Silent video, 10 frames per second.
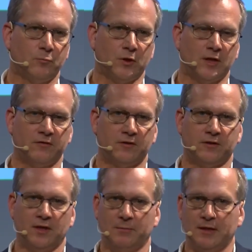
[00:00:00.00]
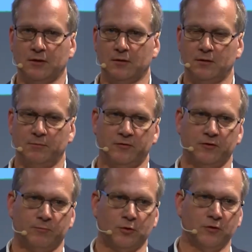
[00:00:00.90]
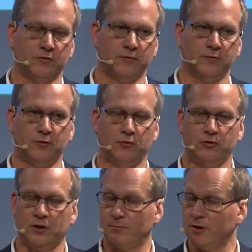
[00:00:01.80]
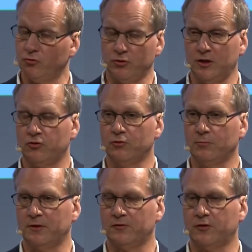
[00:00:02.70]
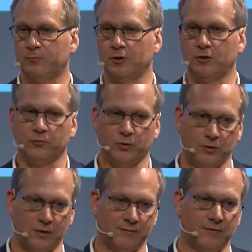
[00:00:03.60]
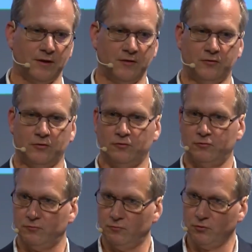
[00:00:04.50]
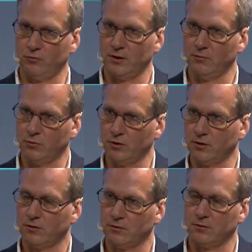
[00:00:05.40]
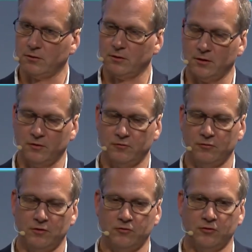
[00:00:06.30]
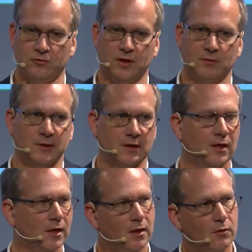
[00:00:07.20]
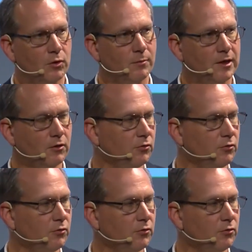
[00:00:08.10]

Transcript: one has to think about the business models of the future. There are traditional business models where you have investors doing work uh, to do that. But what about